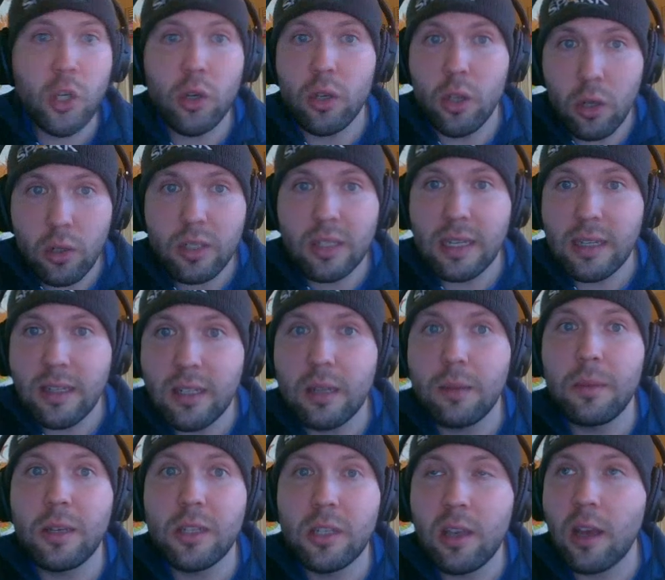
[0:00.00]
your
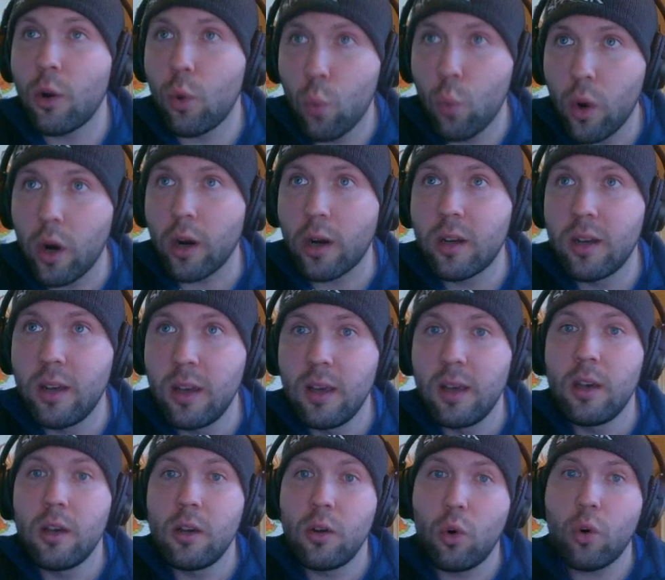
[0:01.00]
system is going to work,
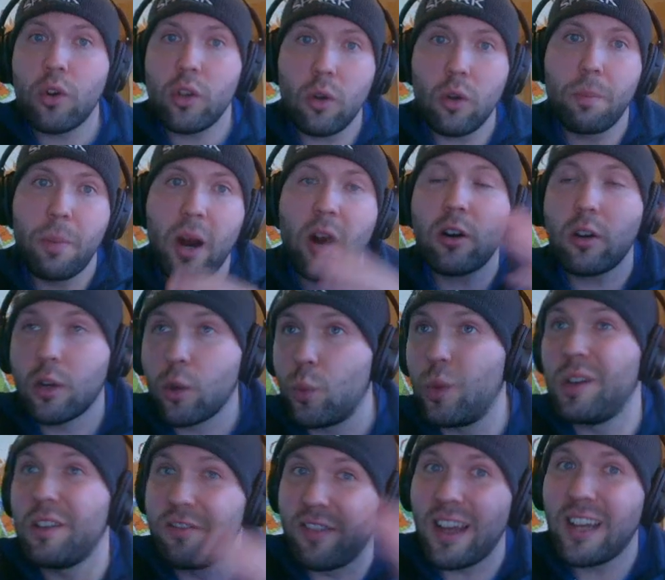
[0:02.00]
or your partner
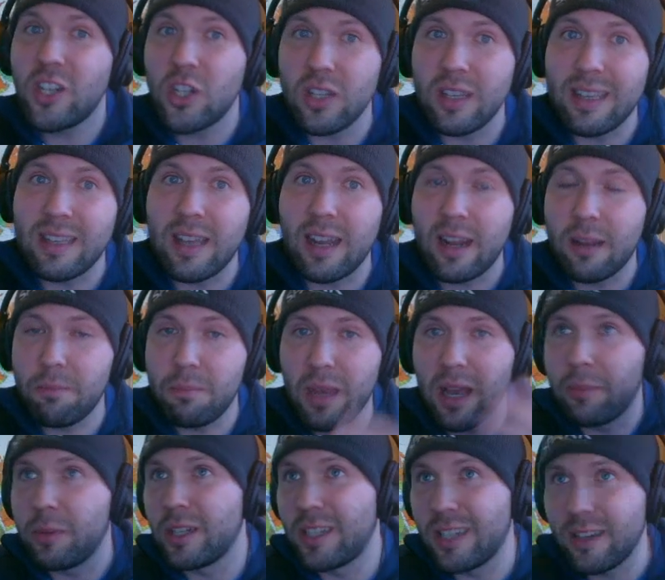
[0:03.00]
will eventually get it, be
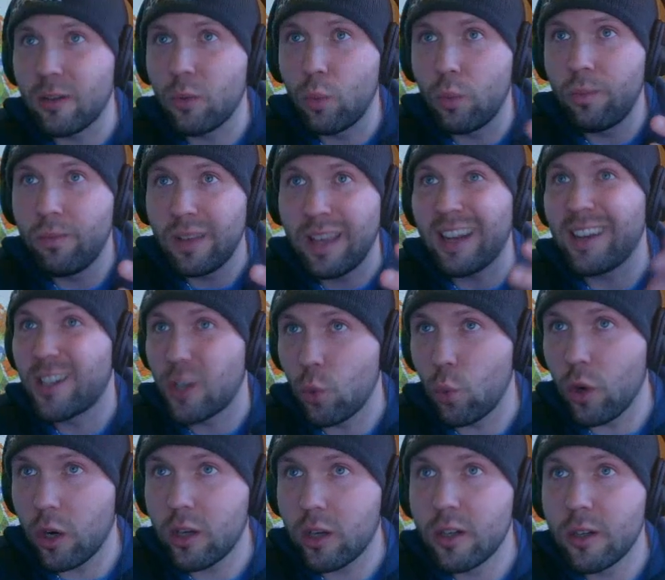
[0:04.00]
able to get it to
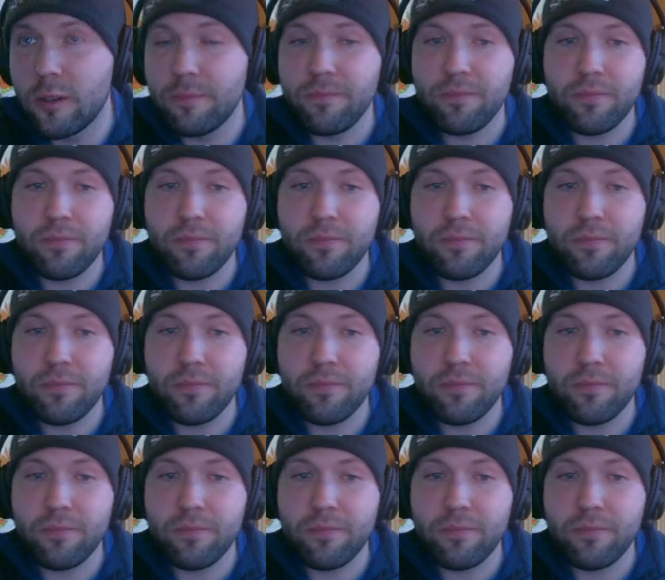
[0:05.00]
work,